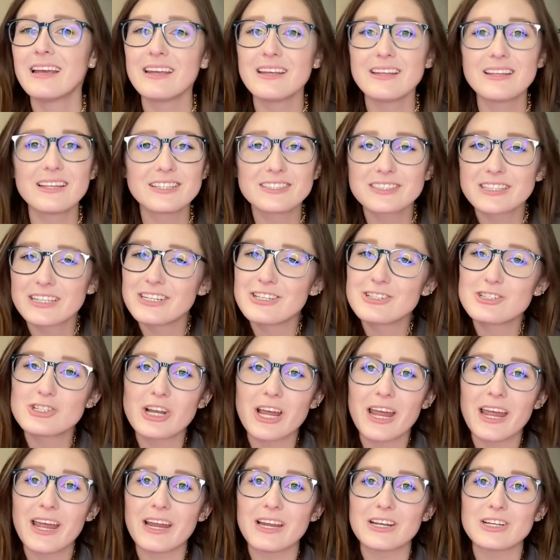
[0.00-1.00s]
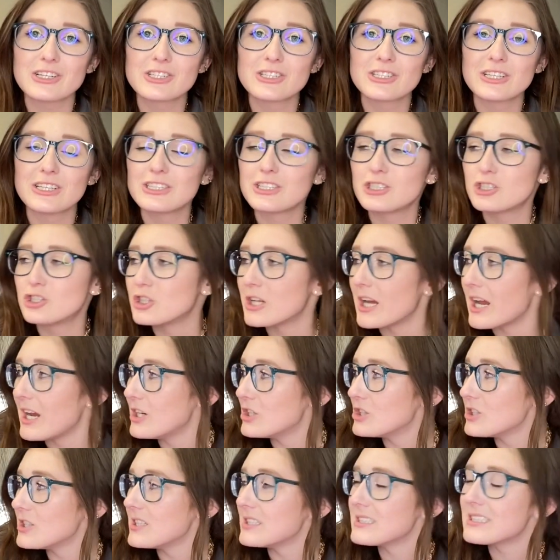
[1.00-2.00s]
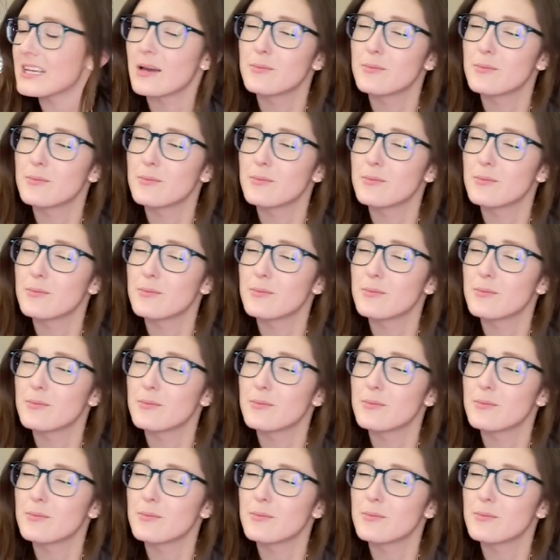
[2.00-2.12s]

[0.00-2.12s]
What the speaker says: This can change. This changes.